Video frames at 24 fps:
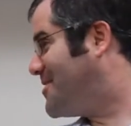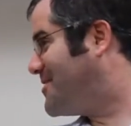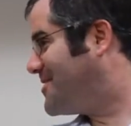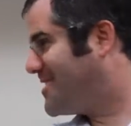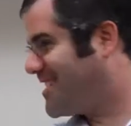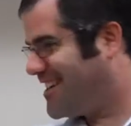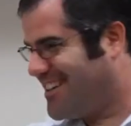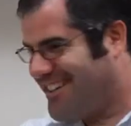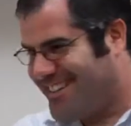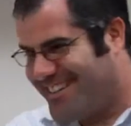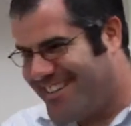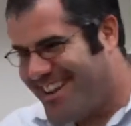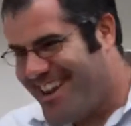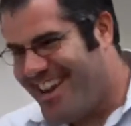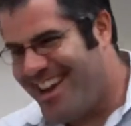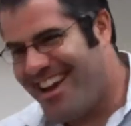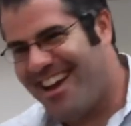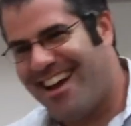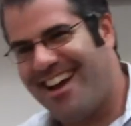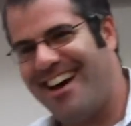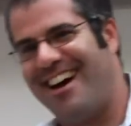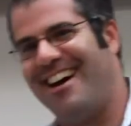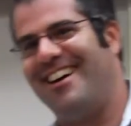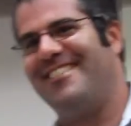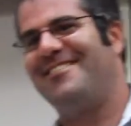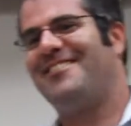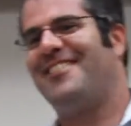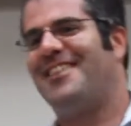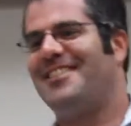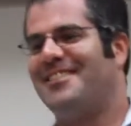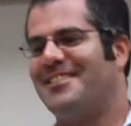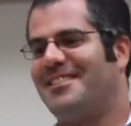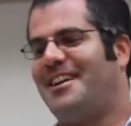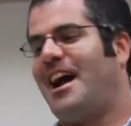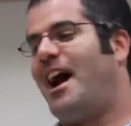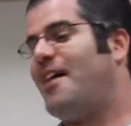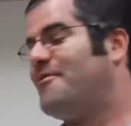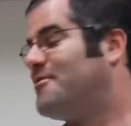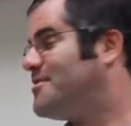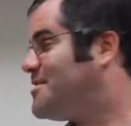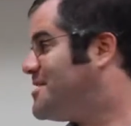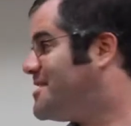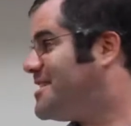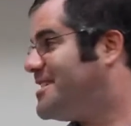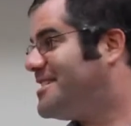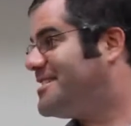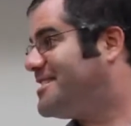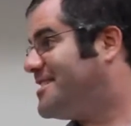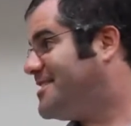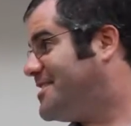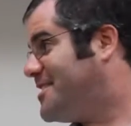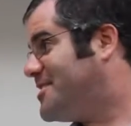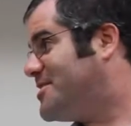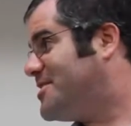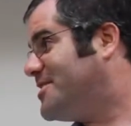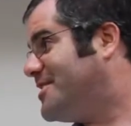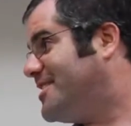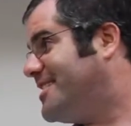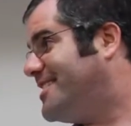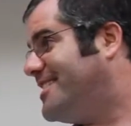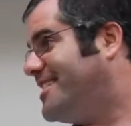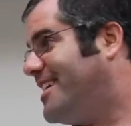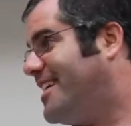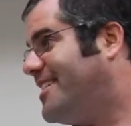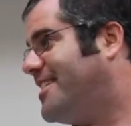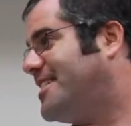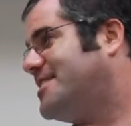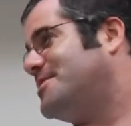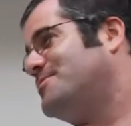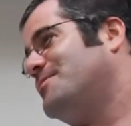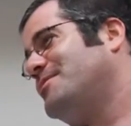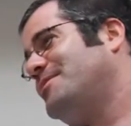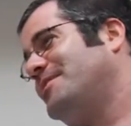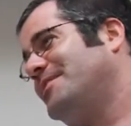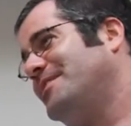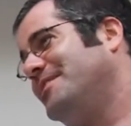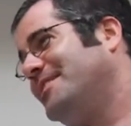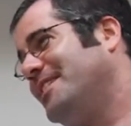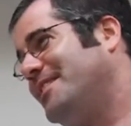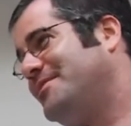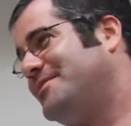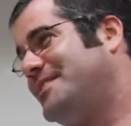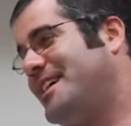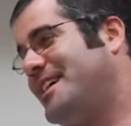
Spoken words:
I run conferences additionally. That's one thing you left